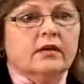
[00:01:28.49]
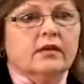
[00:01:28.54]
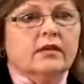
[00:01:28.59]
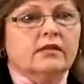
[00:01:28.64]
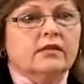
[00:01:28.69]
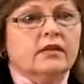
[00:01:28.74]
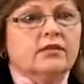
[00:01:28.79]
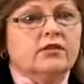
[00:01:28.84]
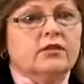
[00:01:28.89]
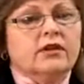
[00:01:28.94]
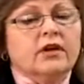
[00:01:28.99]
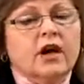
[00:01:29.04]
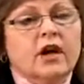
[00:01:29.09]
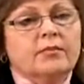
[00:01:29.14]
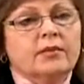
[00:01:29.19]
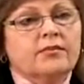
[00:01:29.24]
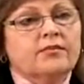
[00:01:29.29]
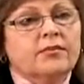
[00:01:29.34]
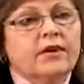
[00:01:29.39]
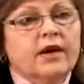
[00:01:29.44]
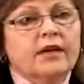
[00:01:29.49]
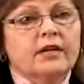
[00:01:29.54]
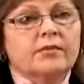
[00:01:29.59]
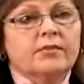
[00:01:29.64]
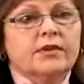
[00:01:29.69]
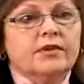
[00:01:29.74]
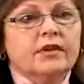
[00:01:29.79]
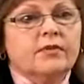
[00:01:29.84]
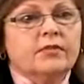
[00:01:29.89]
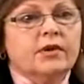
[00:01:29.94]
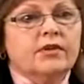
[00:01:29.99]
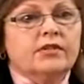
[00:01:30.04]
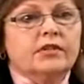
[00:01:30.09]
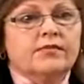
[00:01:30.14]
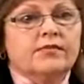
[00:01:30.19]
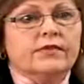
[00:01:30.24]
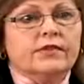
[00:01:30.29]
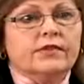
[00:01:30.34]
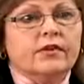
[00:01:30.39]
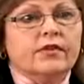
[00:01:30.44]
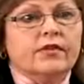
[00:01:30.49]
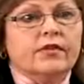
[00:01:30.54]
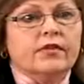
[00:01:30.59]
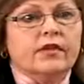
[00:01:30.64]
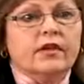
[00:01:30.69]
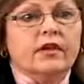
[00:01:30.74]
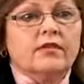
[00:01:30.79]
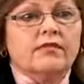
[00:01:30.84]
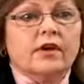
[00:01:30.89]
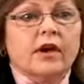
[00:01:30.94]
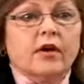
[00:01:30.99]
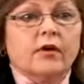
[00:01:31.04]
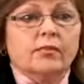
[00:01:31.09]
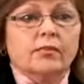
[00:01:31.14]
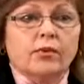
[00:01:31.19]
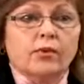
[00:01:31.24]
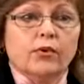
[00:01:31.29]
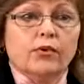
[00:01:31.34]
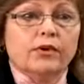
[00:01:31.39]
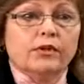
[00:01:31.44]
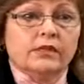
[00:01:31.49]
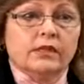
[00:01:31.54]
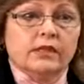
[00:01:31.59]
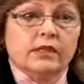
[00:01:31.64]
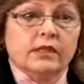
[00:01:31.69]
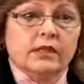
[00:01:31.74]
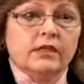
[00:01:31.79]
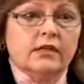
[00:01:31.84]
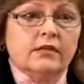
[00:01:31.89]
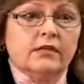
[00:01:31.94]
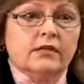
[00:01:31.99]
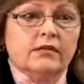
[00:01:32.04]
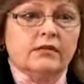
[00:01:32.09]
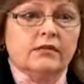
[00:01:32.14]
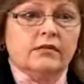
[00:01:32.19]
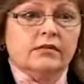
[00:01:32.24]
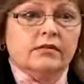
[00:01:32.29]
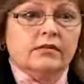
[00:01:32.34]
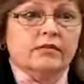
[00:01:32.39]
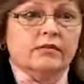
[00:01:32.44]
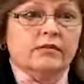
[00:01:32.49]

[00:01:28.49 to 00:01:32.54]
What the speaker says: It's such a common vitamin that most of us don't think of how important it is.